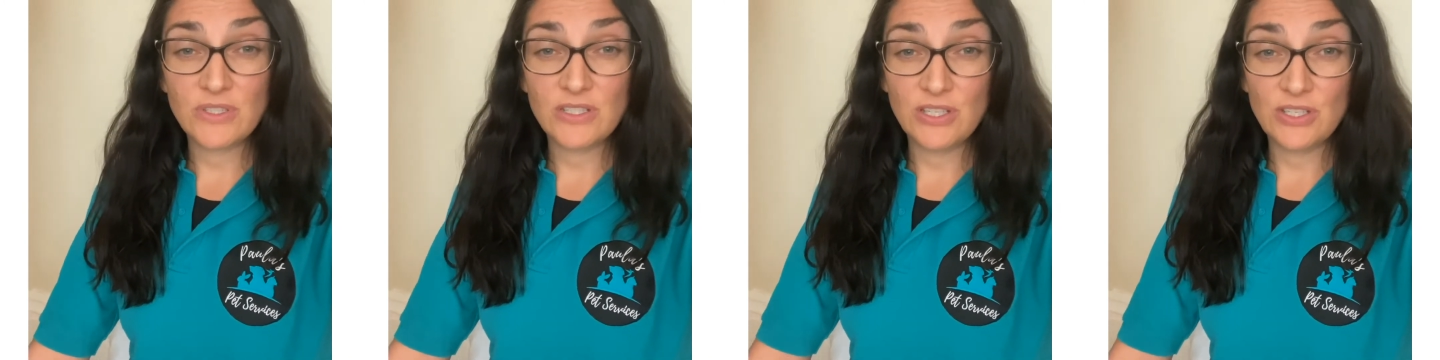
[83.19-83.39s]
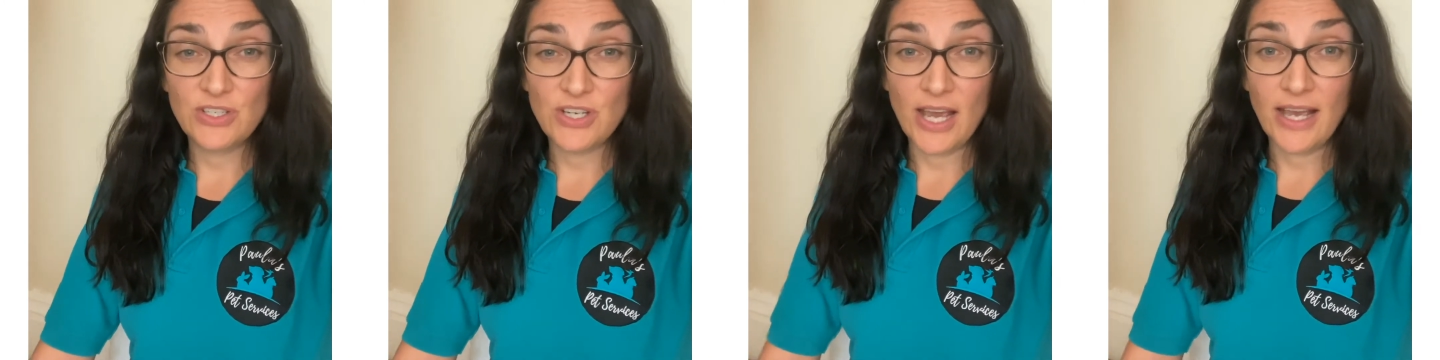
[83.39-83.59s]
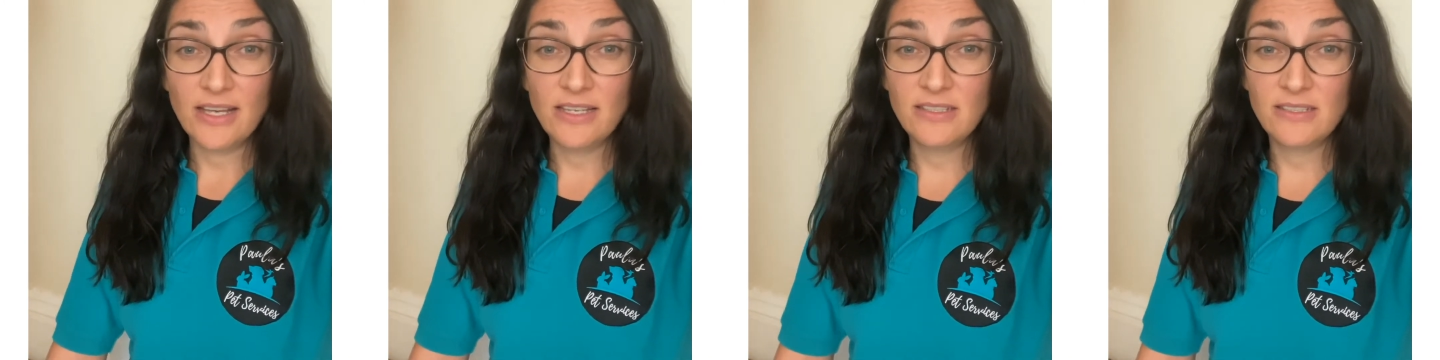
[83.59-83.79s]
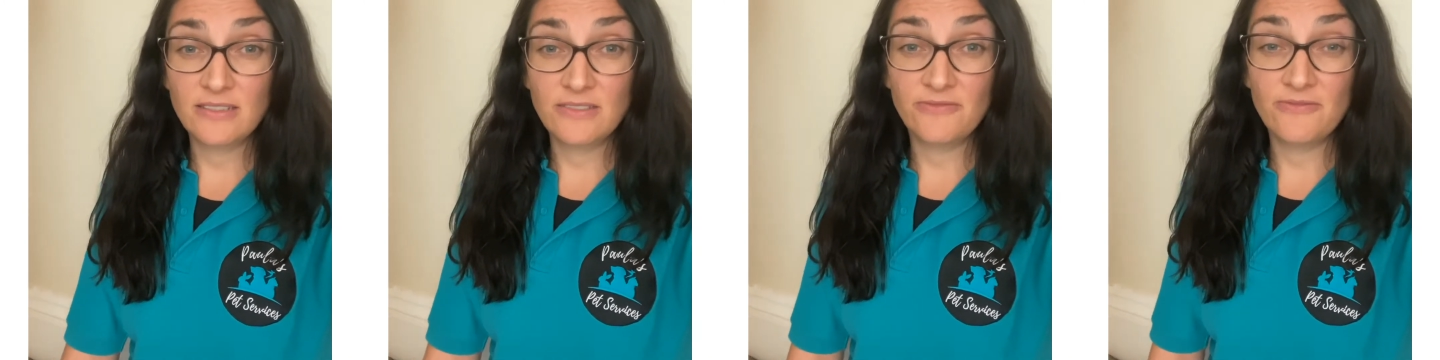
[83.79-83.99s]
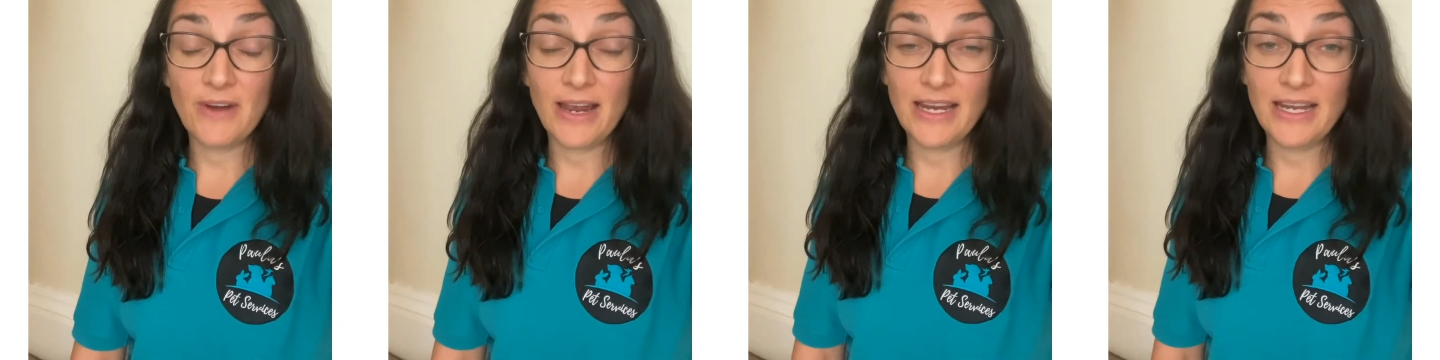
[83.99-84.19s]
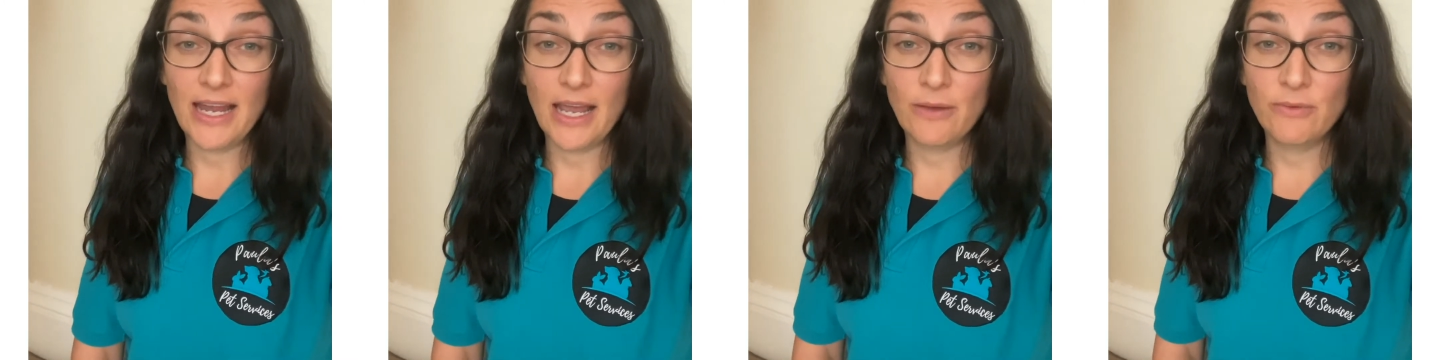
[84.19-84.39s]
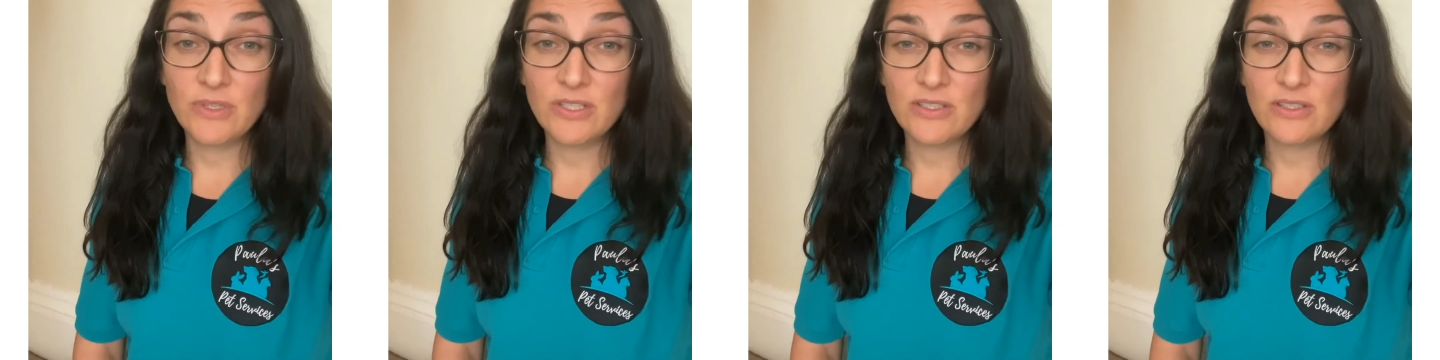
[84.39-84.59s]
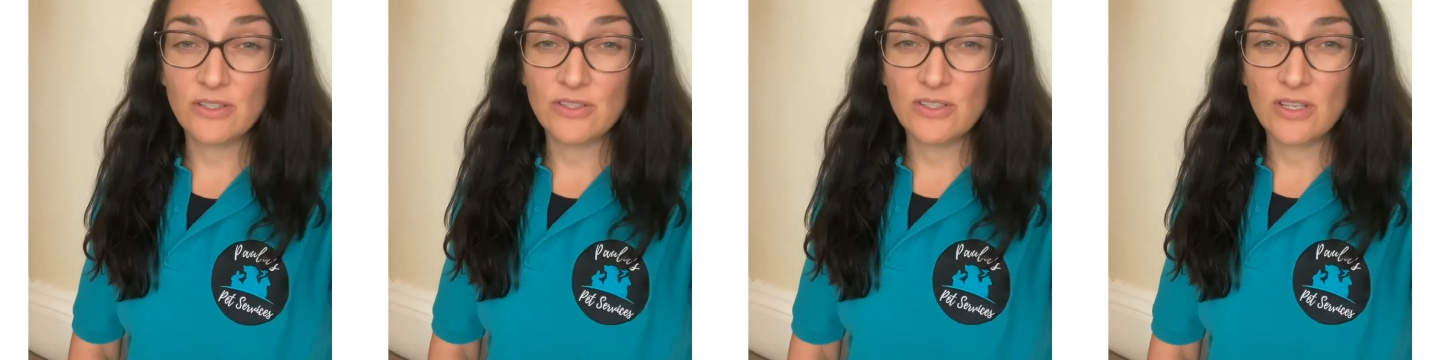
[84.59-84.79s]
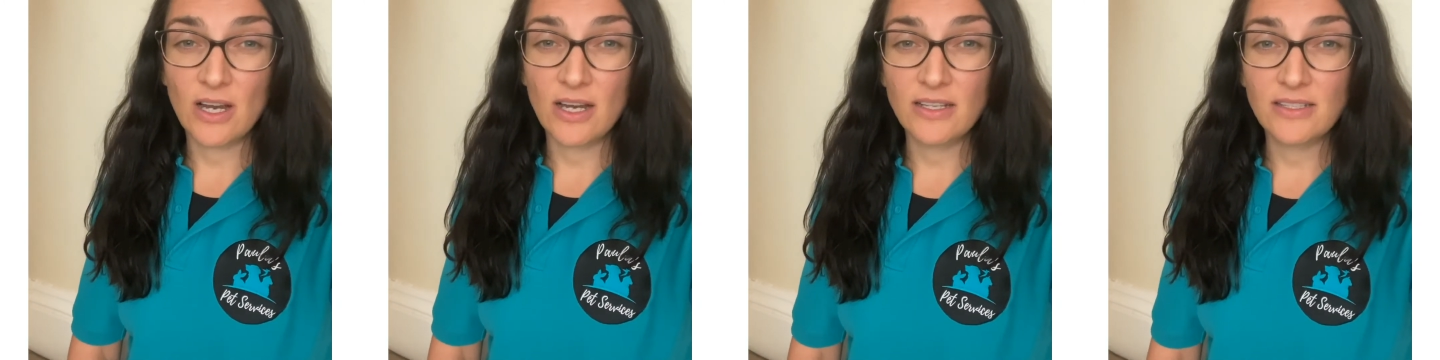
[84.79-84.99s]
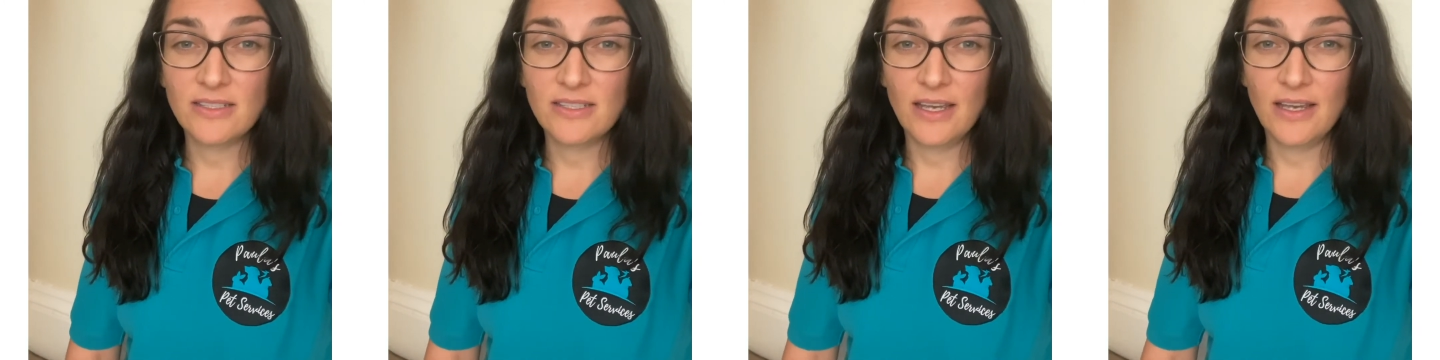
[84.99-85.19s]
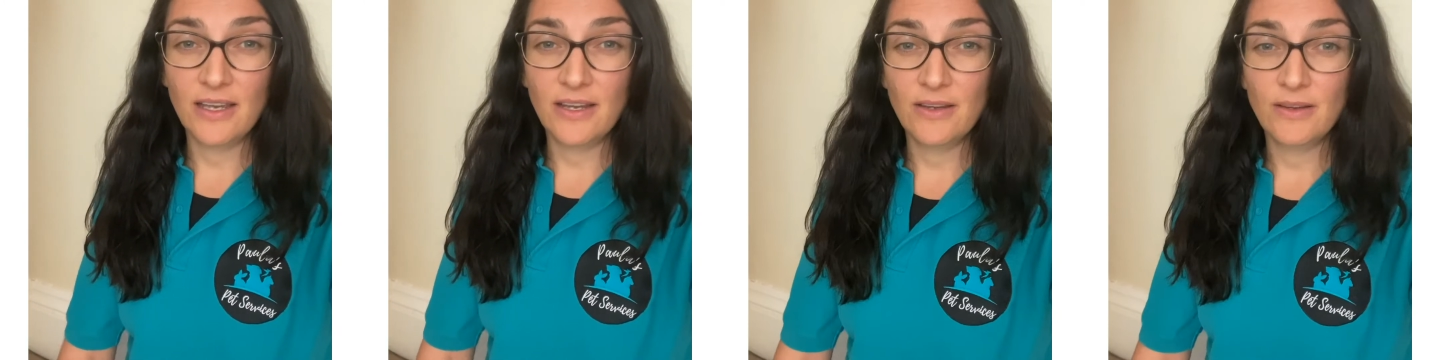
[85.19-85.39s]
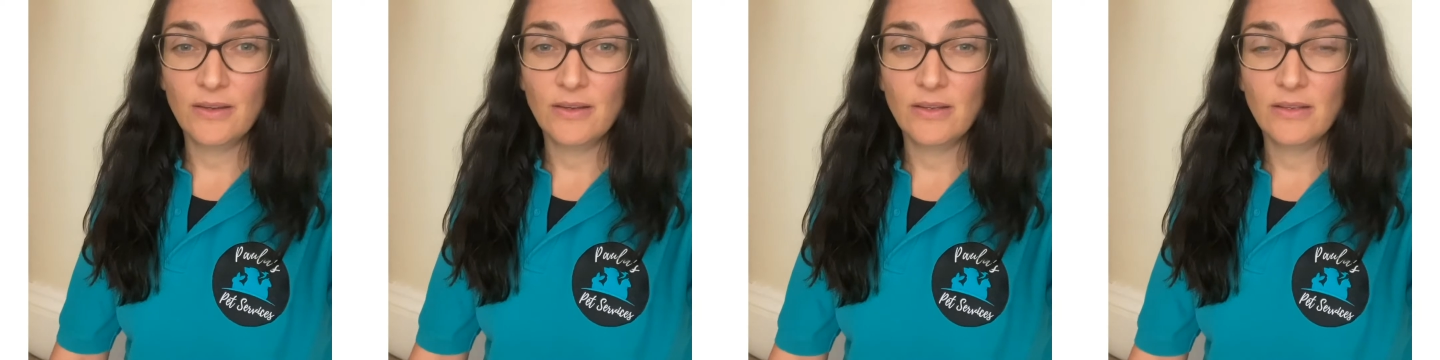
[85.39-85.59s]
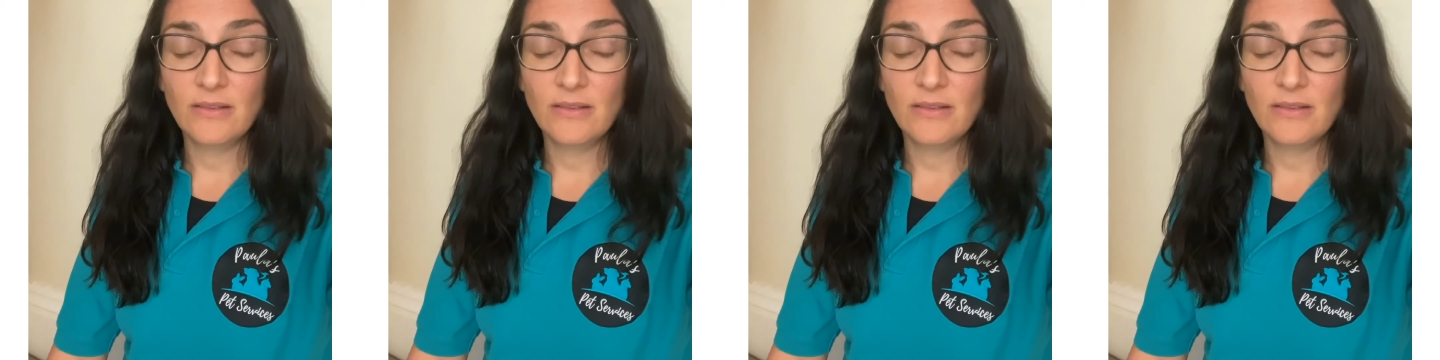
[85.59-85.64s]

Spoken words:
suggest right now is to start to